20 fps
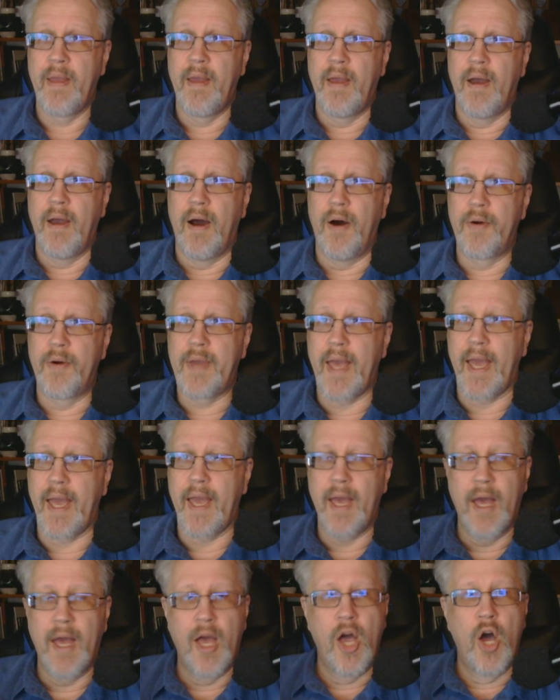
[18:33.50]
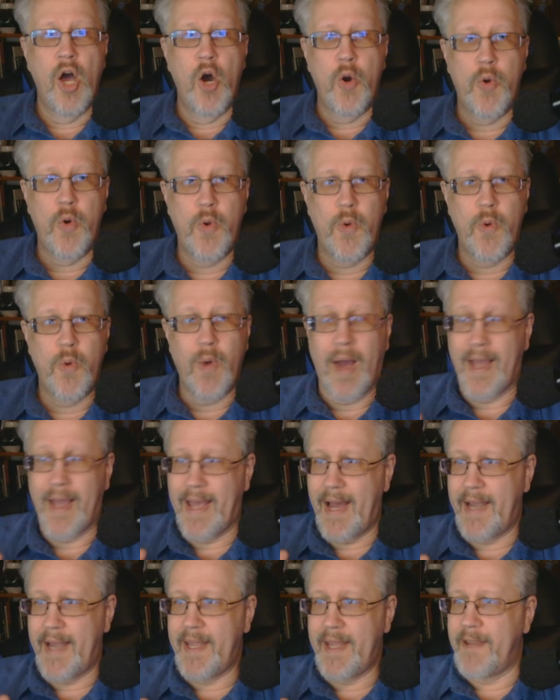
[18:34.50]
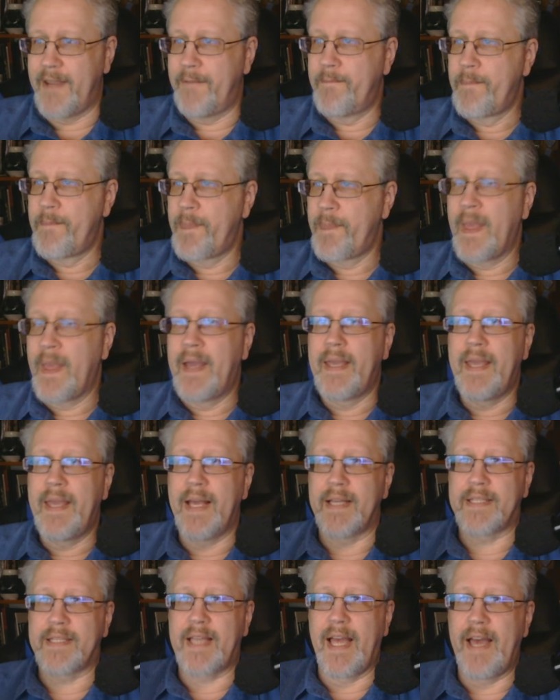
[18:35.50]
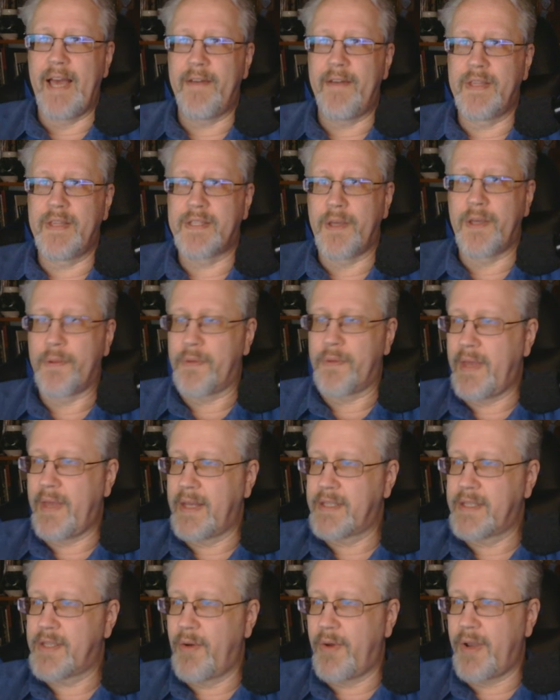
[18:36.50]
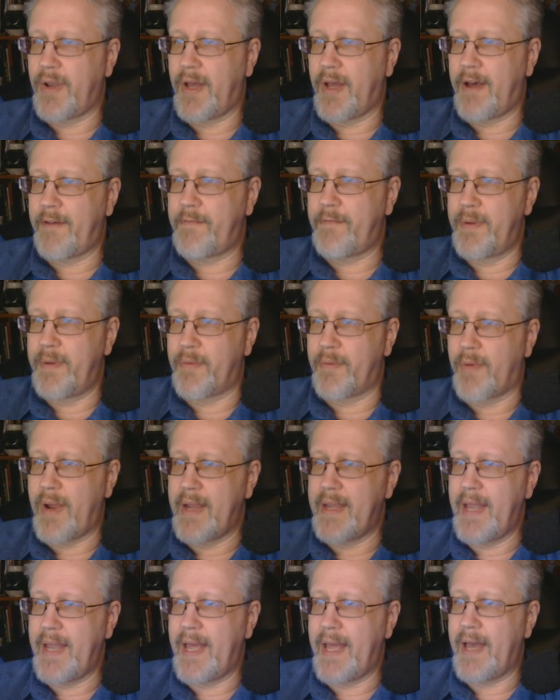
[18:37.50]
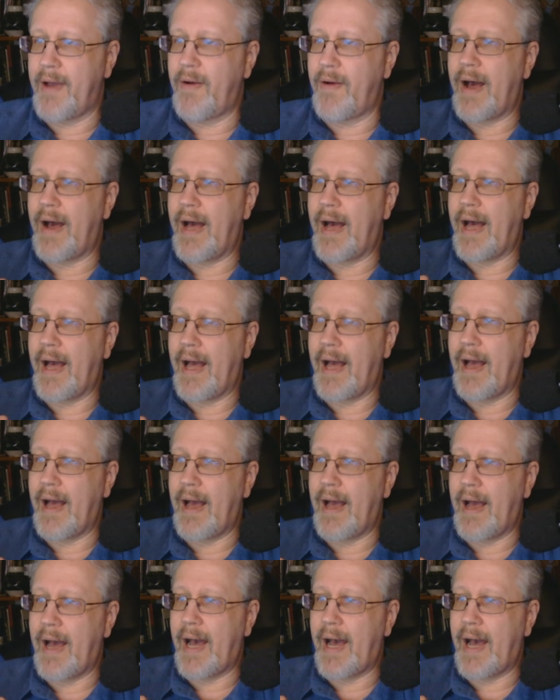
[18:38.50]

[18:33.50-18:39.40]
Okay. Whew, got in. Yes, I have these other things going off, but right now I